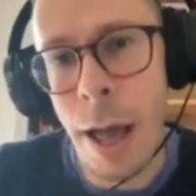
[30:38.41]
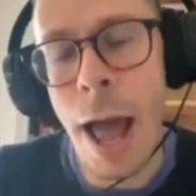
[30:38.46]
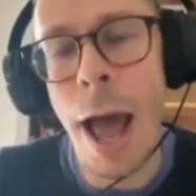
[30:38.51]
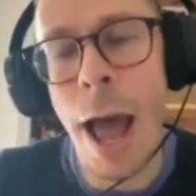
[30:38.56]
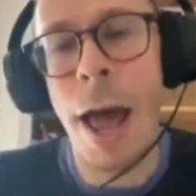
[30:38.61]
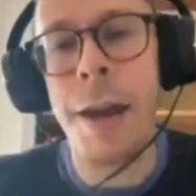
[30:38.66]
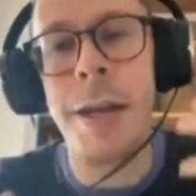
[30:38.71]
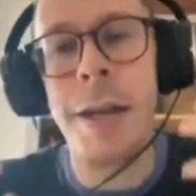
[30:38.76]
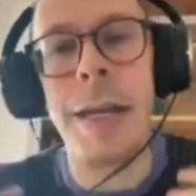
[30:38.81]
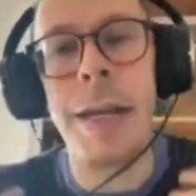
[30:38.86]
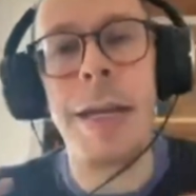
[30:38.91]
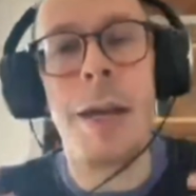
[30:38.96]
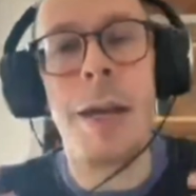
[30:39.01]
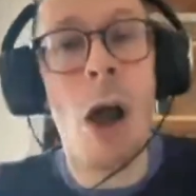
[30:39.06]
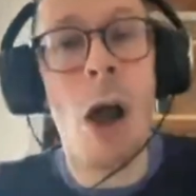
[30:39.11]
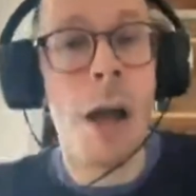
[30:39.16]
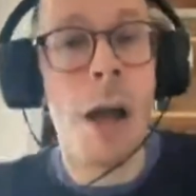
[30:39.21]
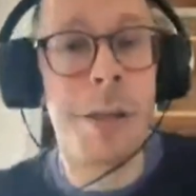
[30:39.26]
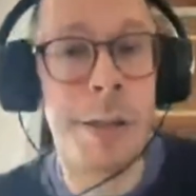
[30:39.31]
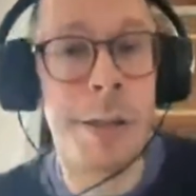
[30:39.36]
And in
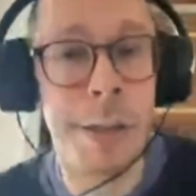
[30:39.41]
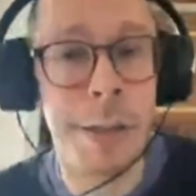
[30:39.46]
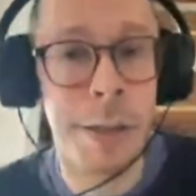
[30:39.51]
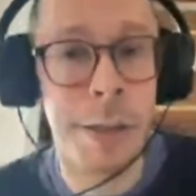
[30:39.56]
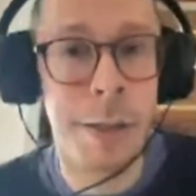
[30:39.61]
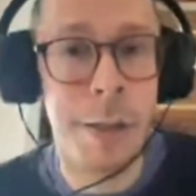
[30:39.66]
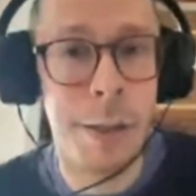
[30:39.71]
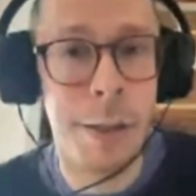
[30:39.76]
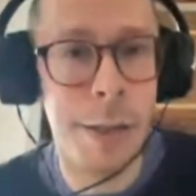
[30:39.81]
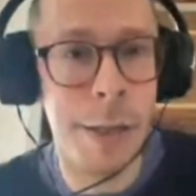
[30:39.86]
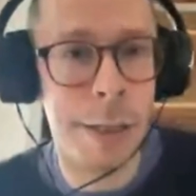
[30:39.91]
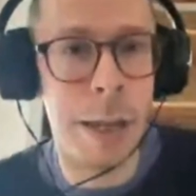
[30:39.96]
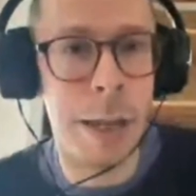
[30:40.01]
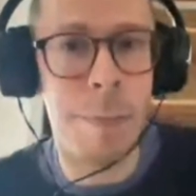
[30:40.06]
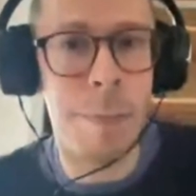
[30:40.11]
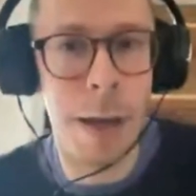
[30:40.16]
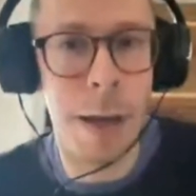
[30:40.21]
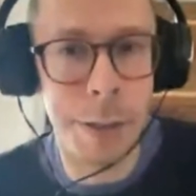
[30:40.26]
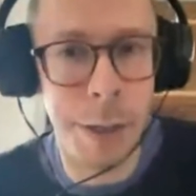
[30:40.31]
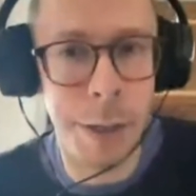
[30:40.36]
us, these
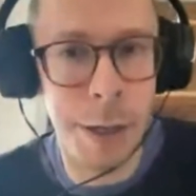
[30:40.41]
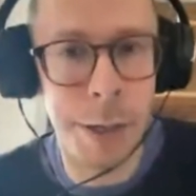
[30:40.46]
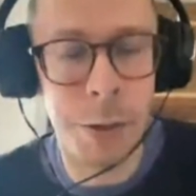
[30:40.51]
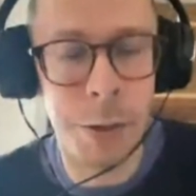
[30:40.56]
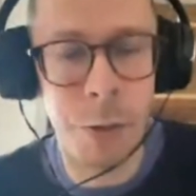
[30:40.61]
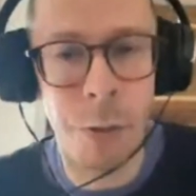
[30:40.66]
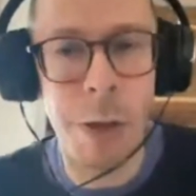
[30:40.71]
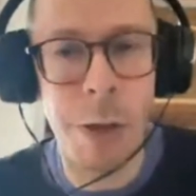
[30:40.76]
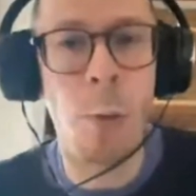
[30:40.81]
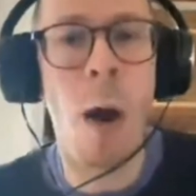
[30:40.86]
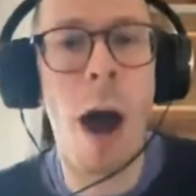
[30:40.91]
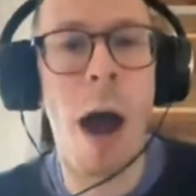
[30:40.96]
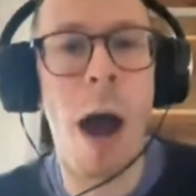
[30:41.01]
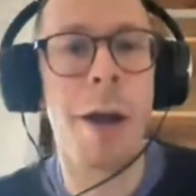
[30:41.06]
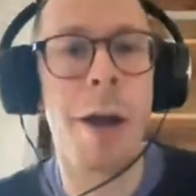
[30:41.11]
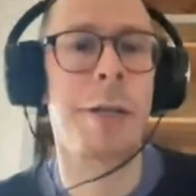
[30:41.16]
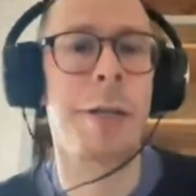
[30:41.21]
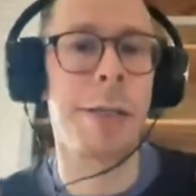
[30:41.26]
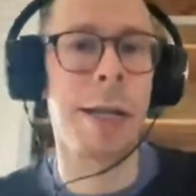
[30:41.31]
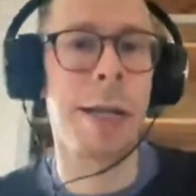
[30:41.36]
capacities
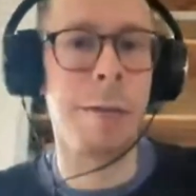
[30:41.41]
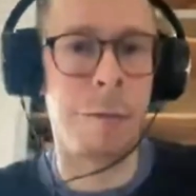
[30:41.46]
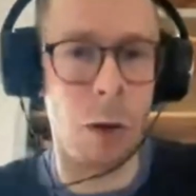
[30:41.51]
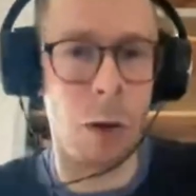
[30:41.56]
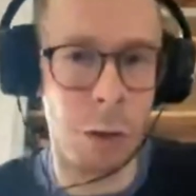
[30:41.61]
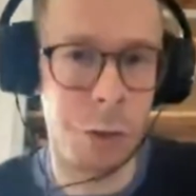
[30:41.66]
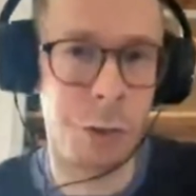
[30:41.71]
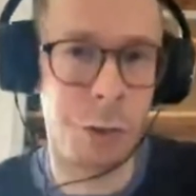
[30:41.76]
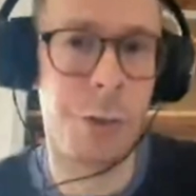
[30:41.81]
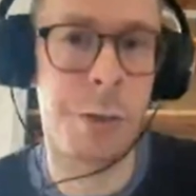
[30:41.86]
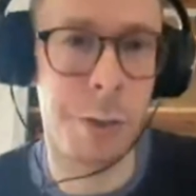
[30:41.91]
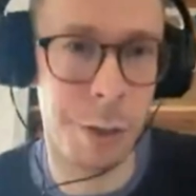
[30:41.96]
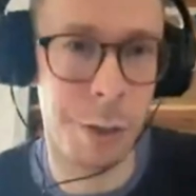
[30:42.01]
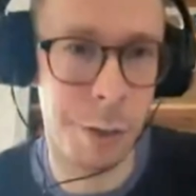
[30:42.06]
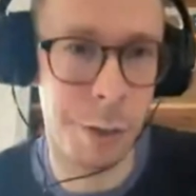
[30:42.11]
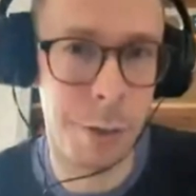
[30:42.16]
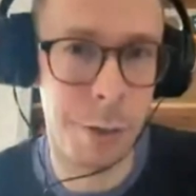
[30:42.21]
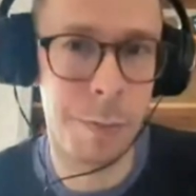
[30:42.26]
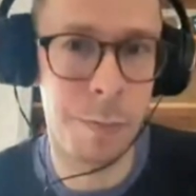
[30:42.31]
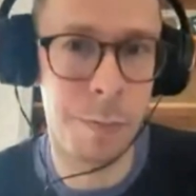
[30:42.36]
require
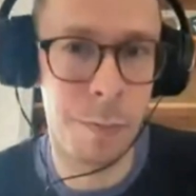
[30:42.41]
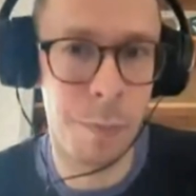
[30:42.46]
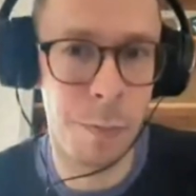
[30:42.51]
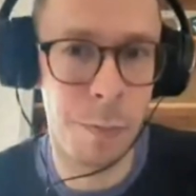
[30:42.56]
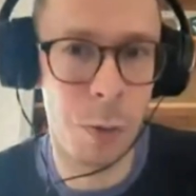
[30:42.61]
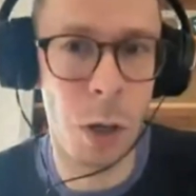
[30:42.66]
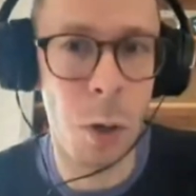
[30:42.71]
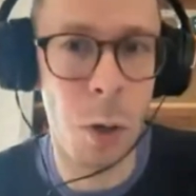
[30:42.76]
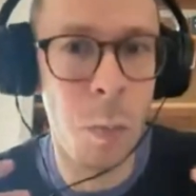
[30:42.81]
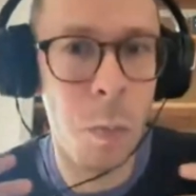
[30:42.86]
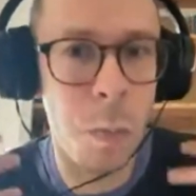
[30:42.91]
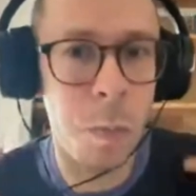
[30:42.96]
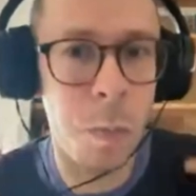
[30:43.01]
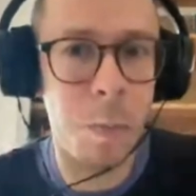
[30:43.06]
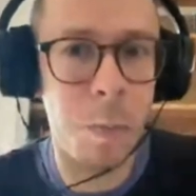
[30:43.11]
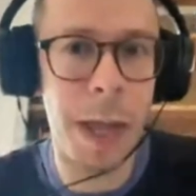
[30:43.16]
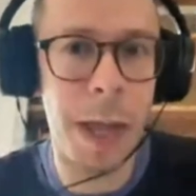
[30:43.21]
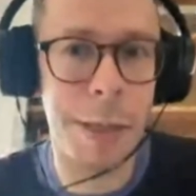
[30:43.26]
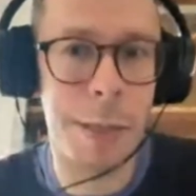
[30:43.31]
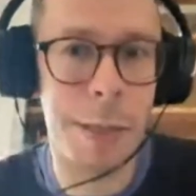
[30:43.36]
self-consciousness. So
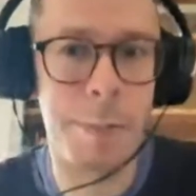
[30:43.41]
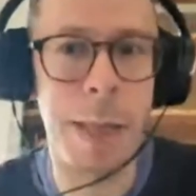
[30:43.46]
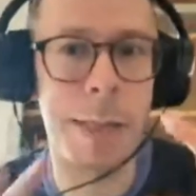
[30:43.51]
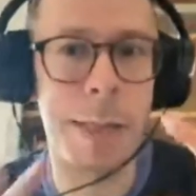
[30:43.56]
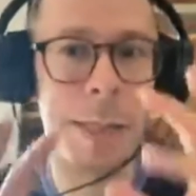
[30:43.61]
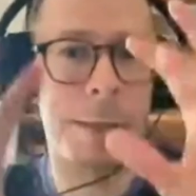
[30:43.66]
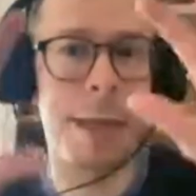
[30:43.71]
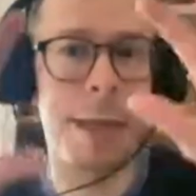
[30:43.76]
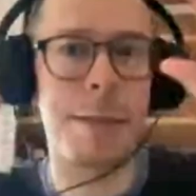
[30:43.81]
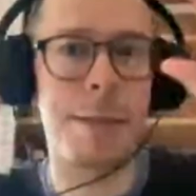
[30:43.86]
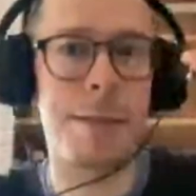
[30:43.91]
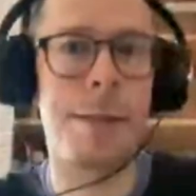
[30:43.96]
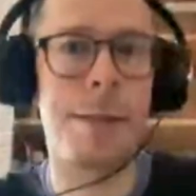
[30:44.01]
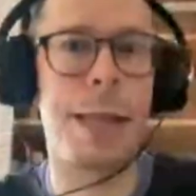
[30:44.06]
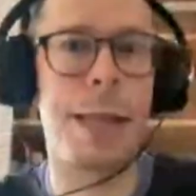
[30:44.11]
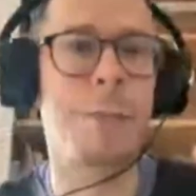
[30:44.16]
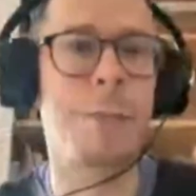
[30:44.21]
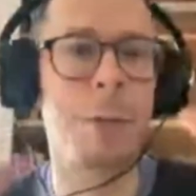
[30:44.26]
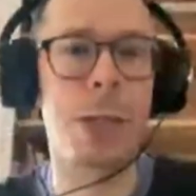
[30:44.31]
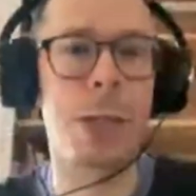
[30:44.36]
that's, that's, that,
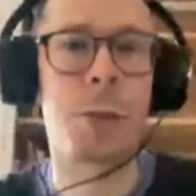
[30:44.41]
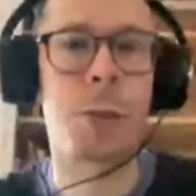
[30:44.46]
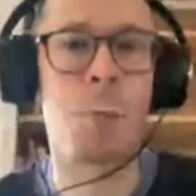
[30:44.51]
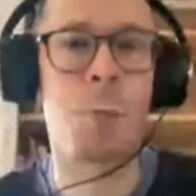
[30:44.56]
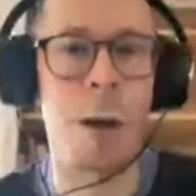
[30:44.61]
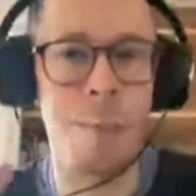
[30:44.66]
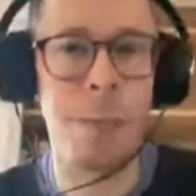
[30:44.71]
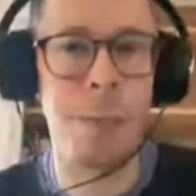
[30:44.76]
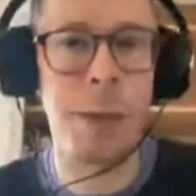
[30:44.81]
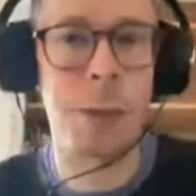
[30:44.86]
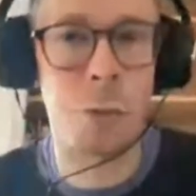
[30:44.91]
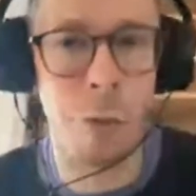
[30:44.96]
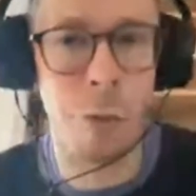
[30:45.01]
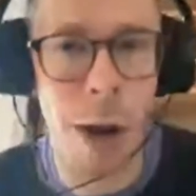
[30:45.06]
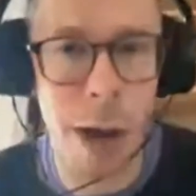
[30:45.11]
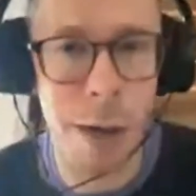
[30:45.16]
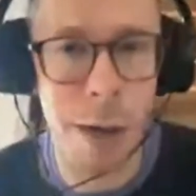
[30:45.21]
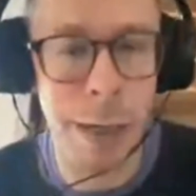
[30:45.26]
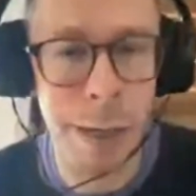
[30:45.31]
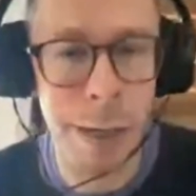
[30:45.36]
that's just what I'm
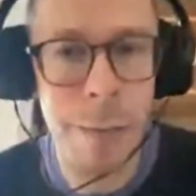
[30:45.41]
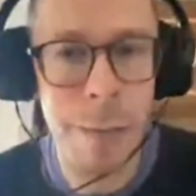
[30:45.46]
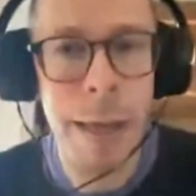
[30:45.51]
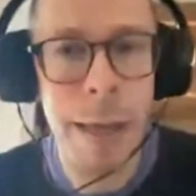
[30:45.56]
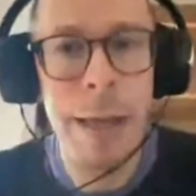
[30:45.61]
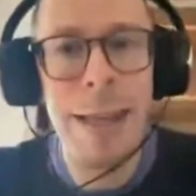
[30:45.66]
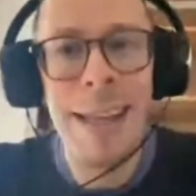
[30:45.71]
describing.